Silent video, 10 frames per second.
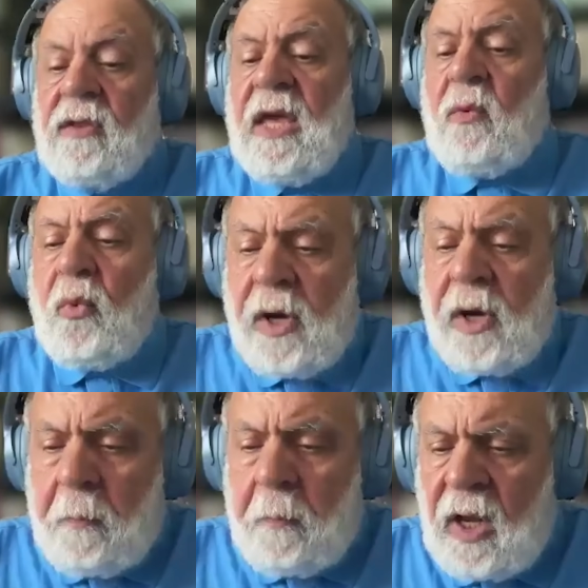They
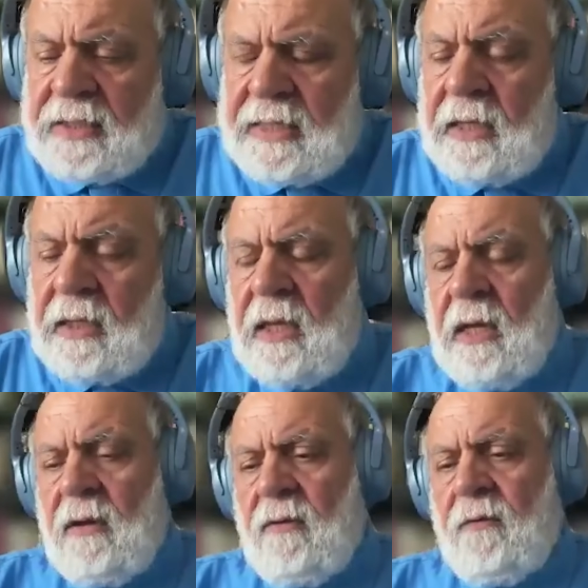were plotting
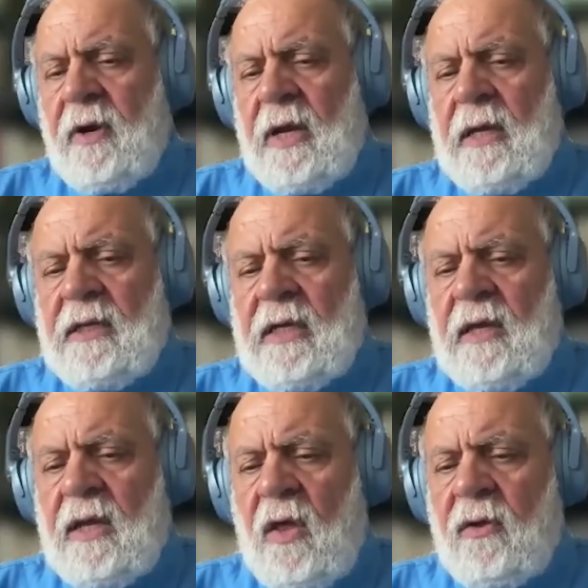for
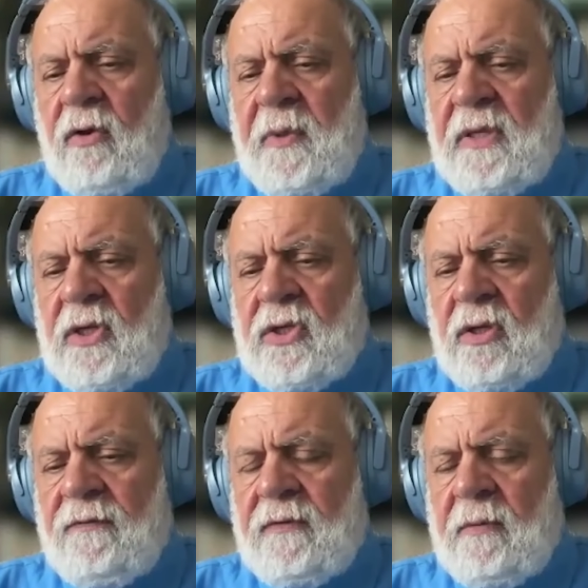yet another
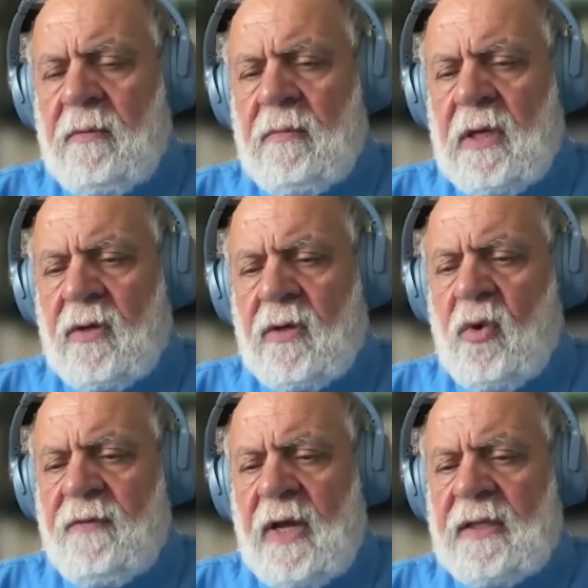repetition of the
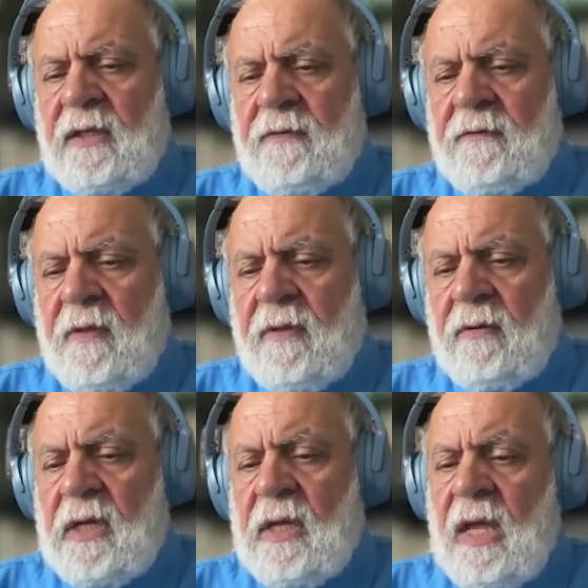coup of
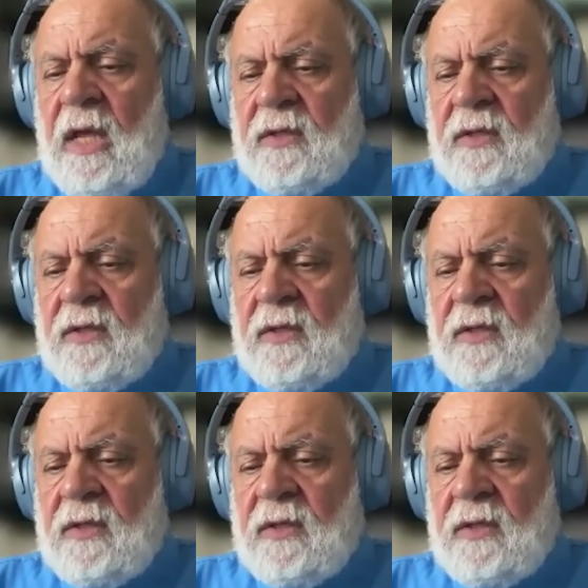1953.